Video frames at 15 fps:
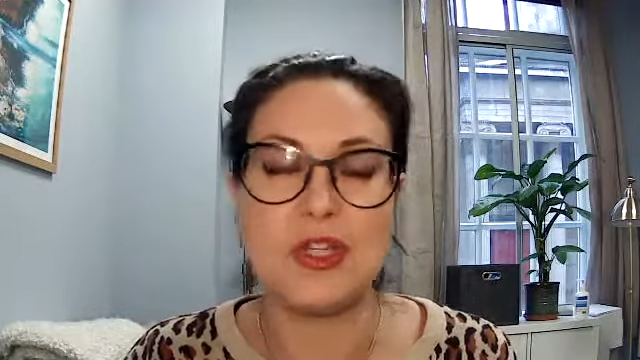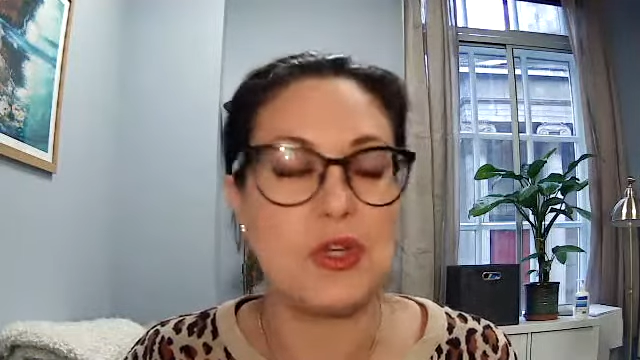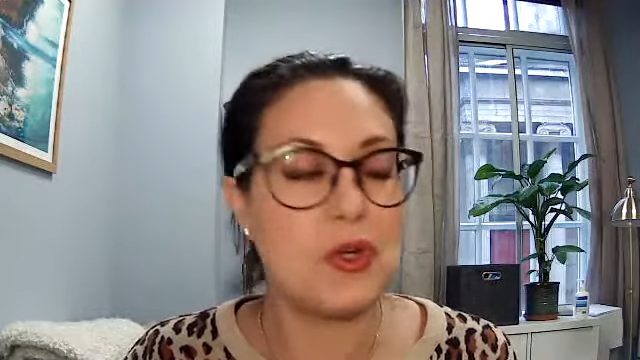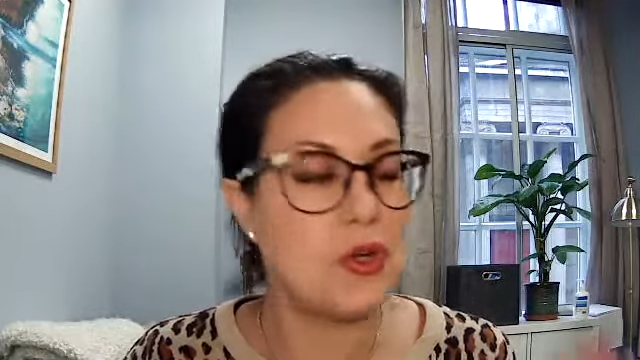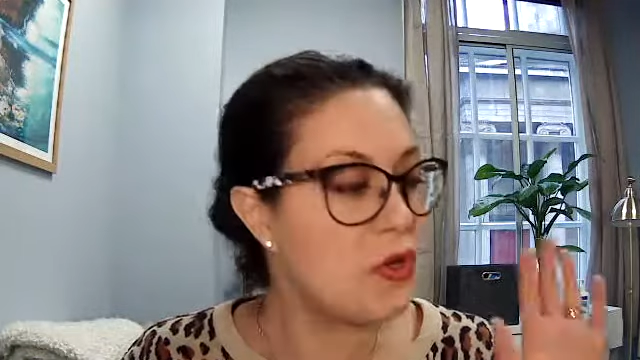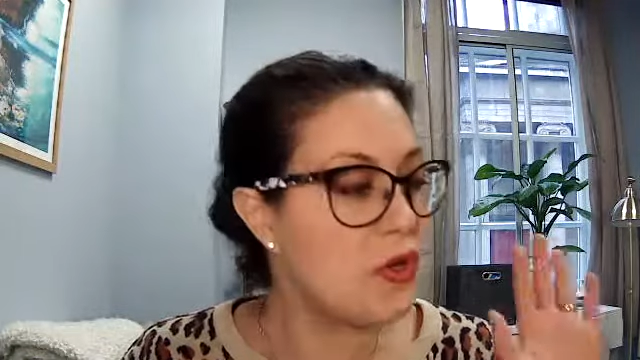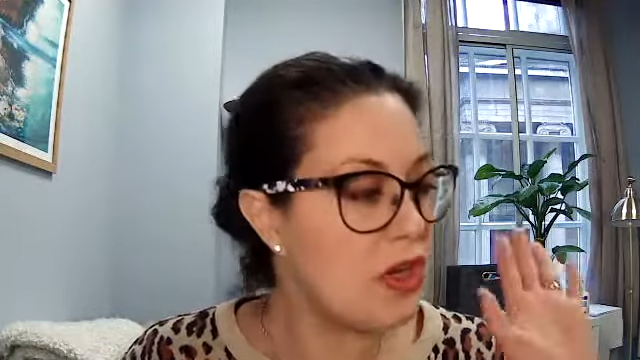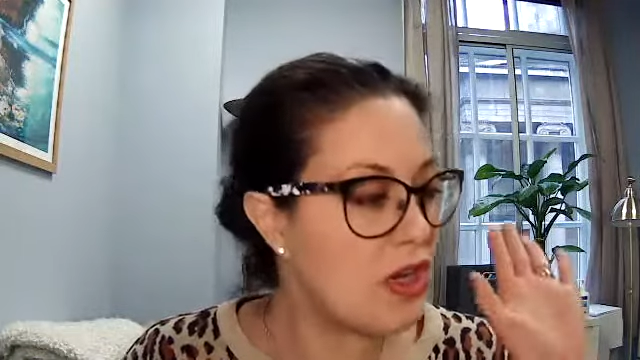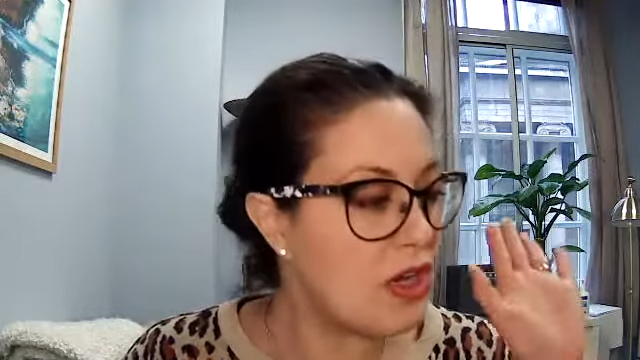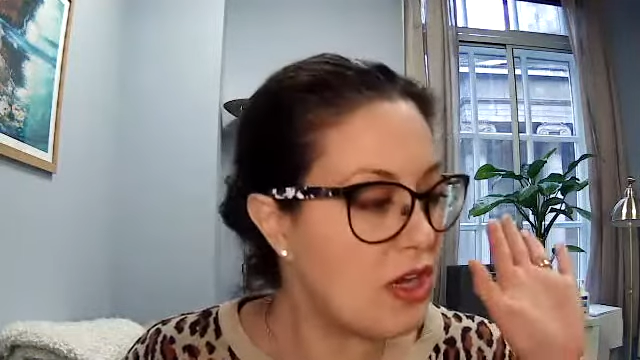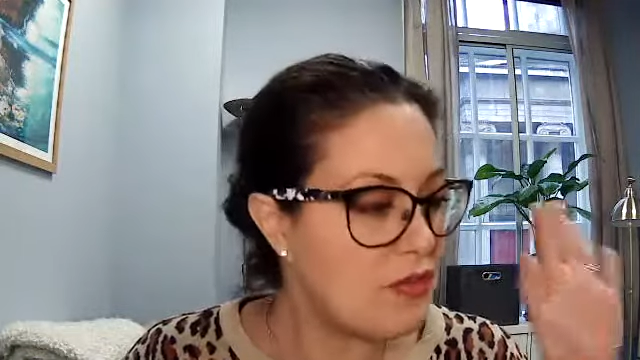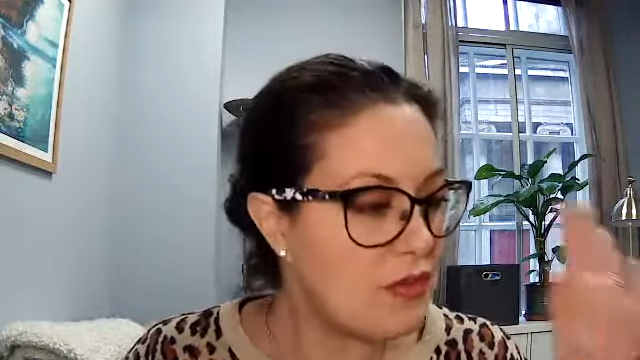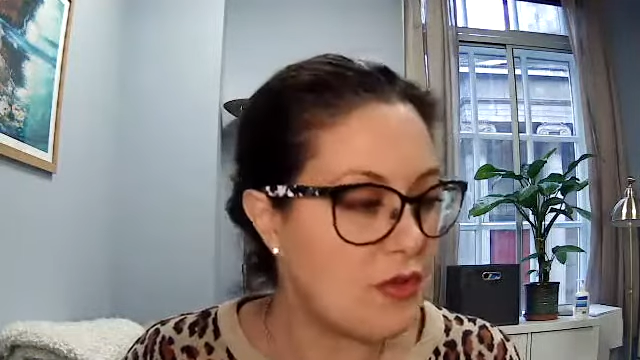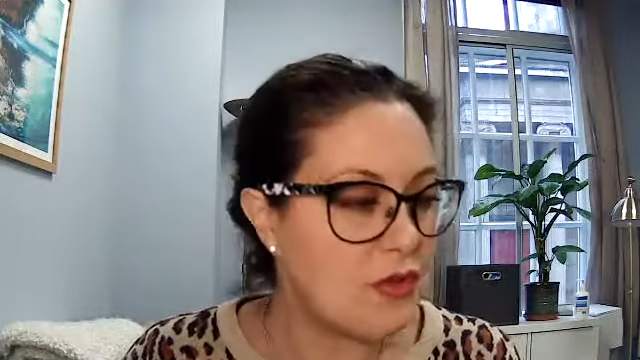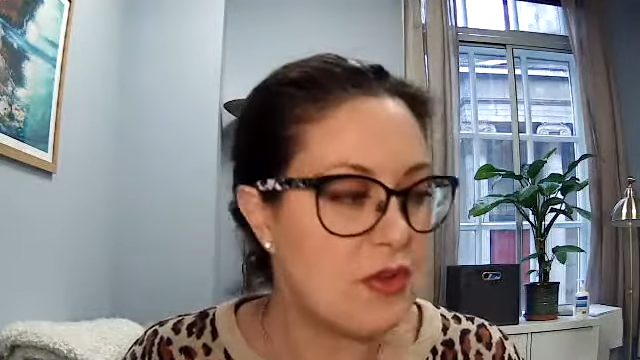Turn
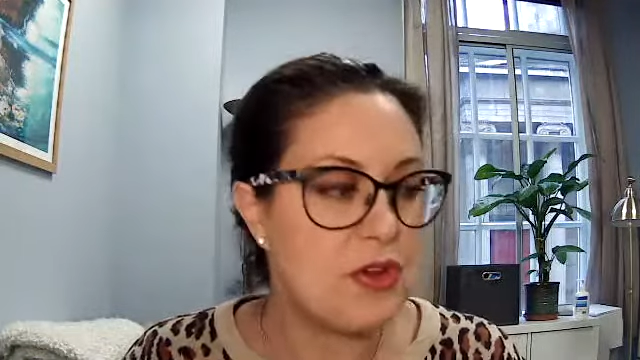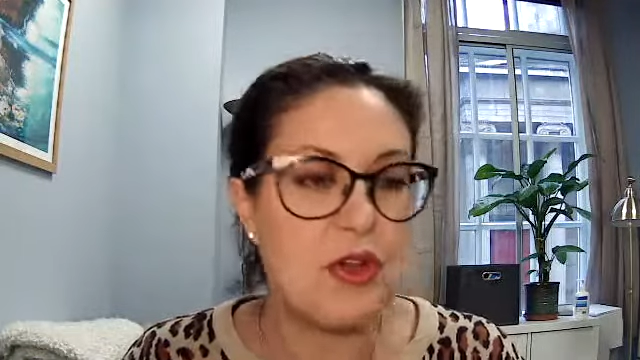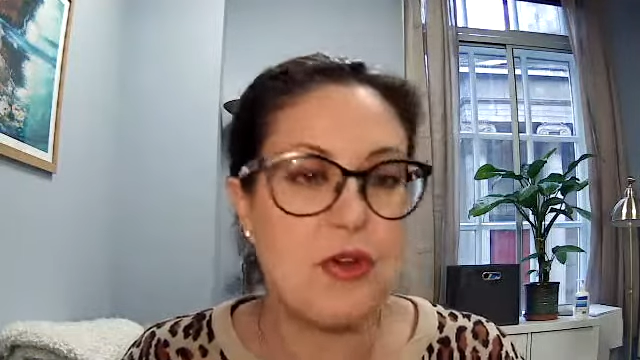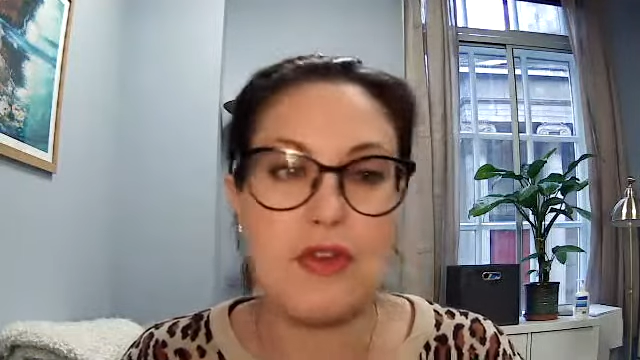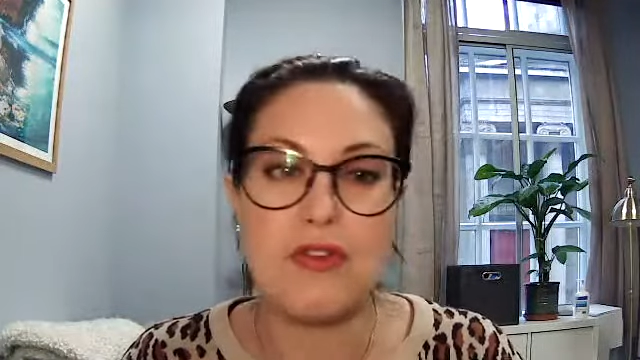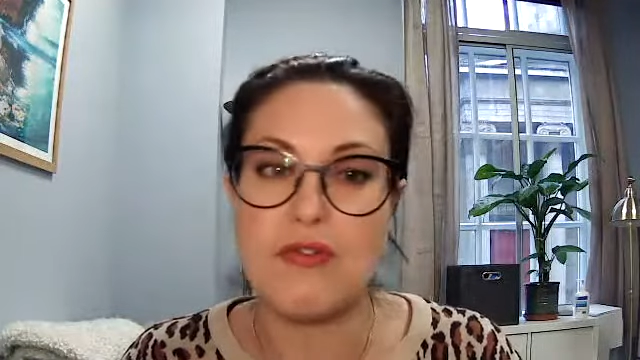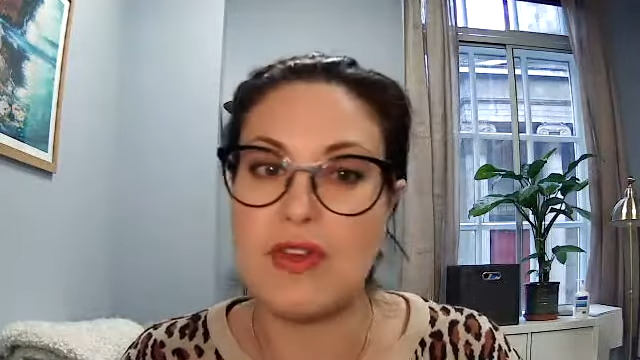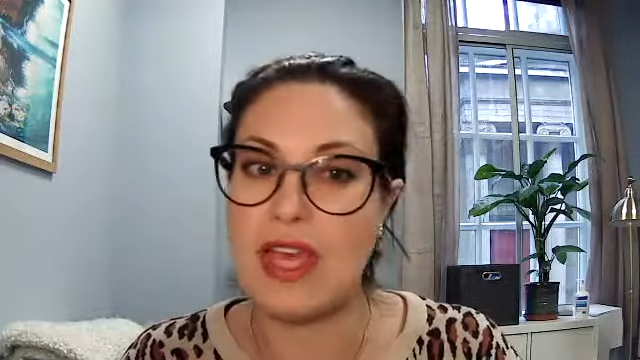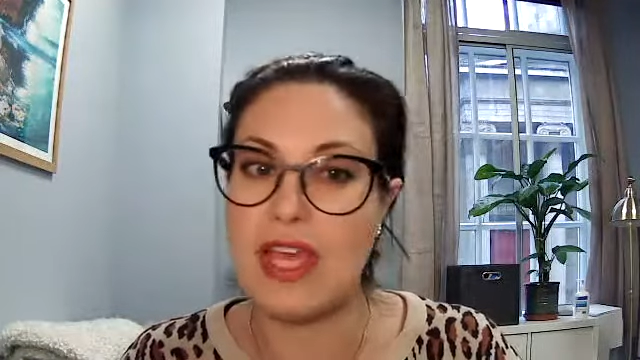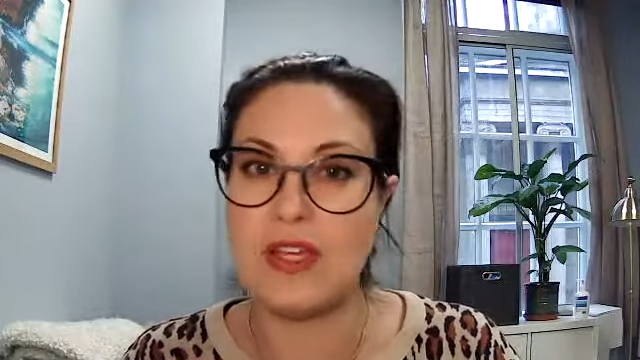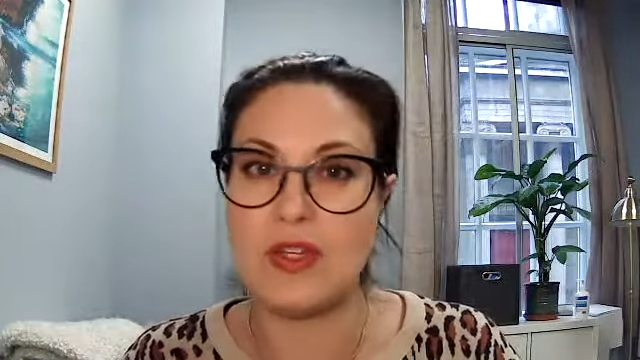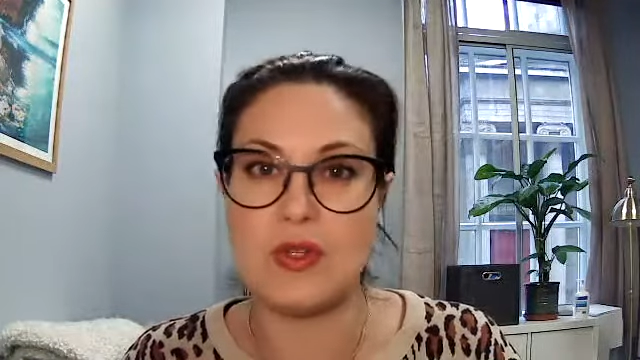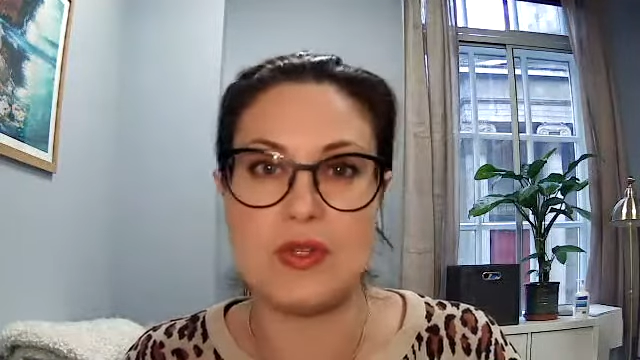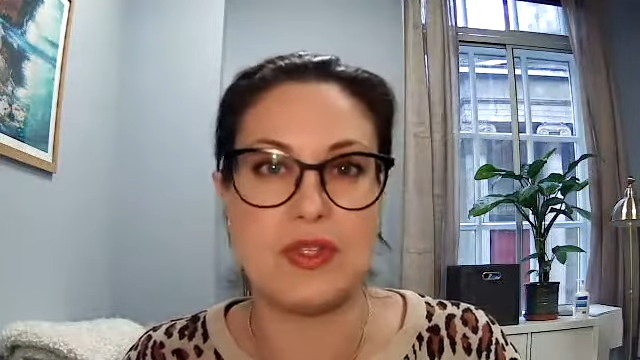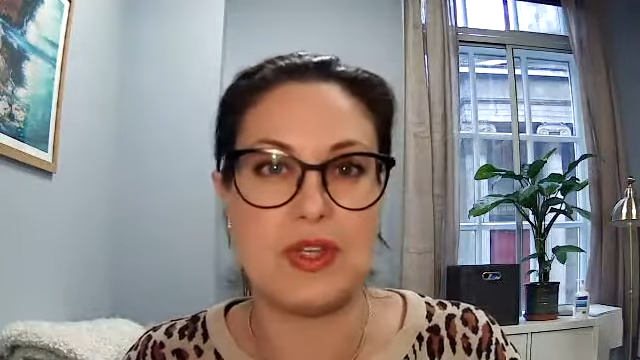off your
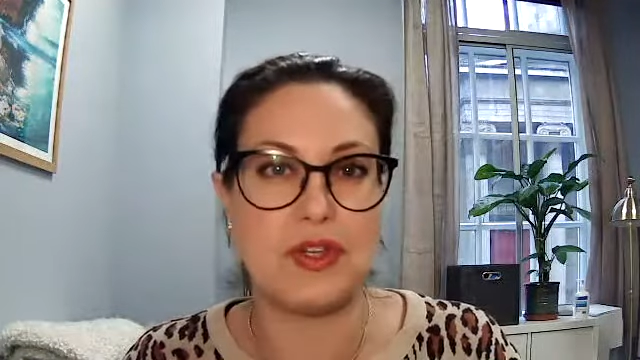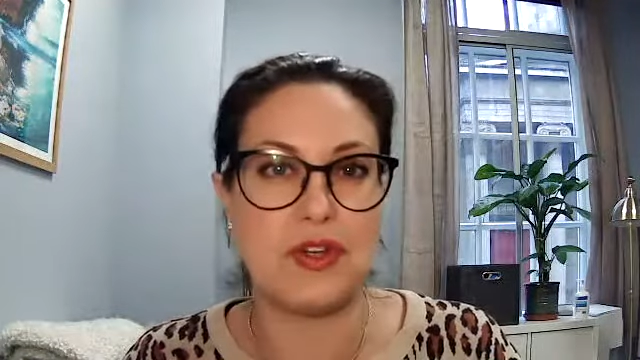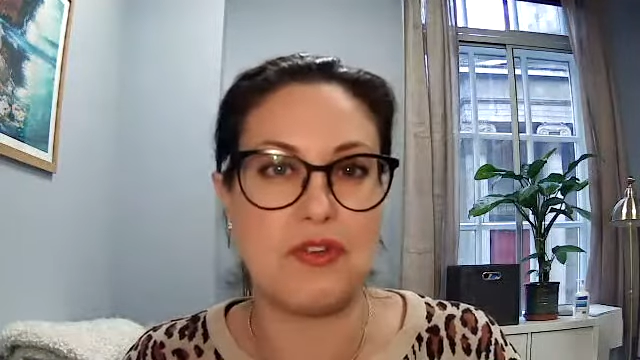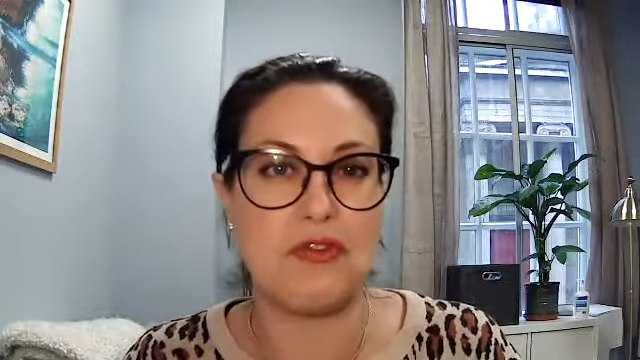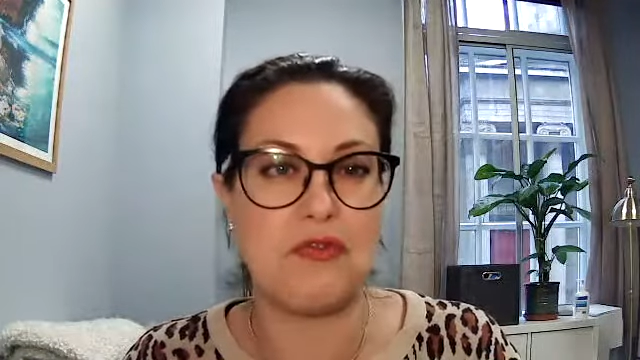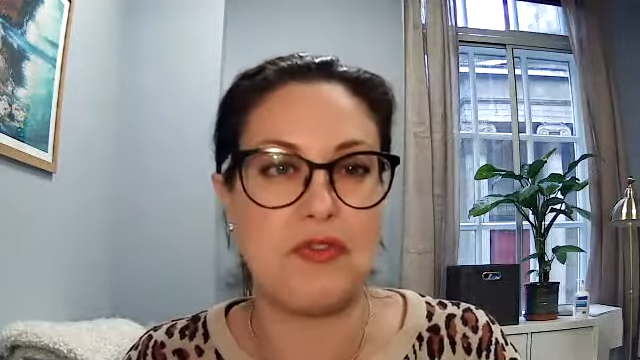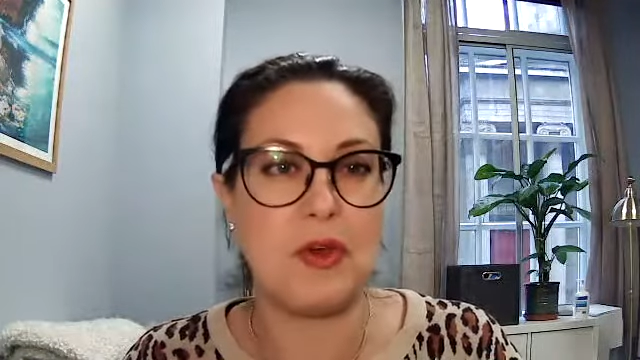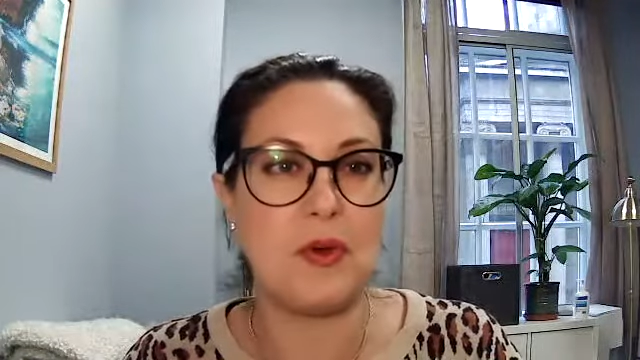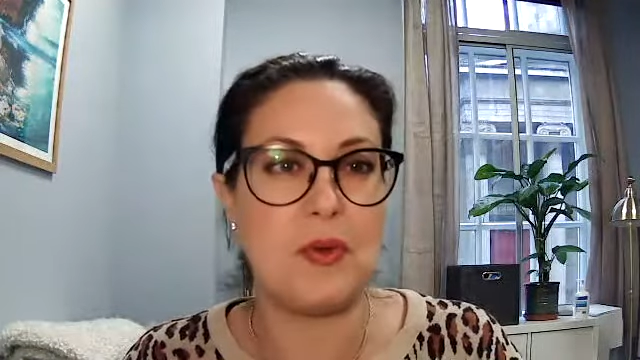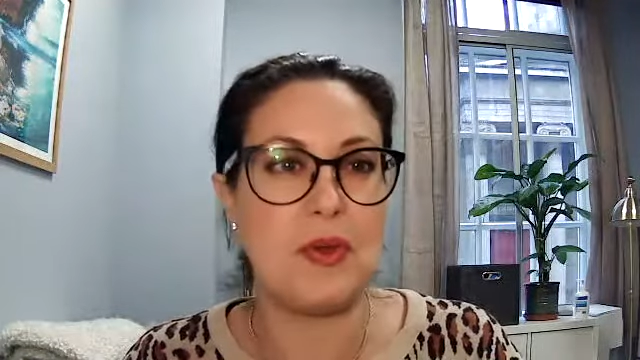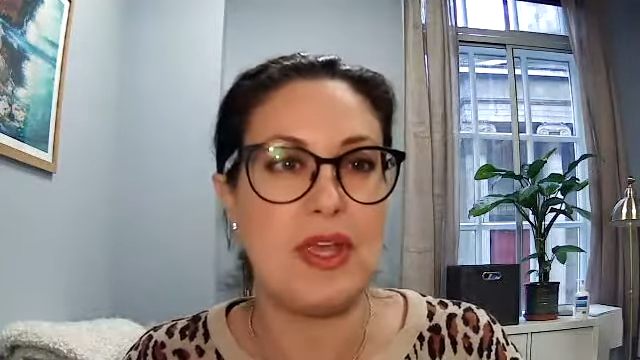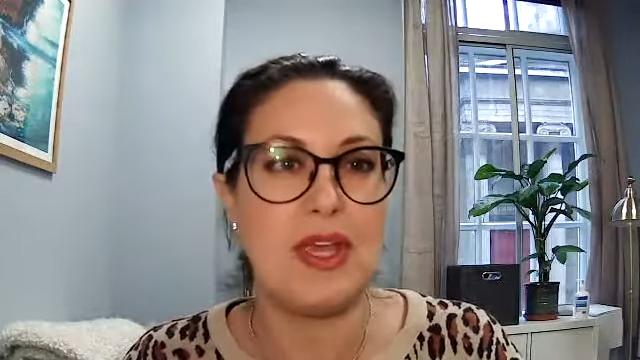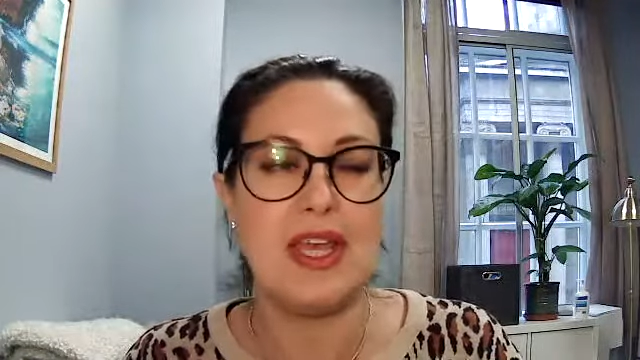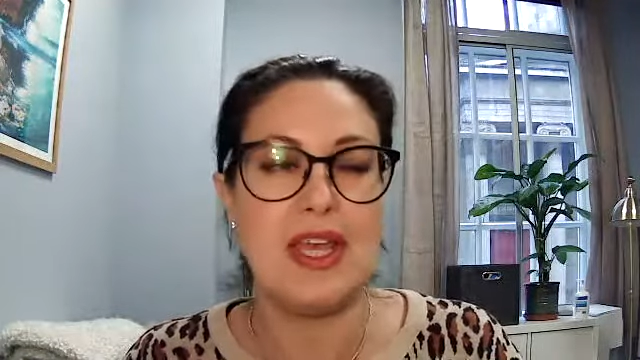notifications on your phone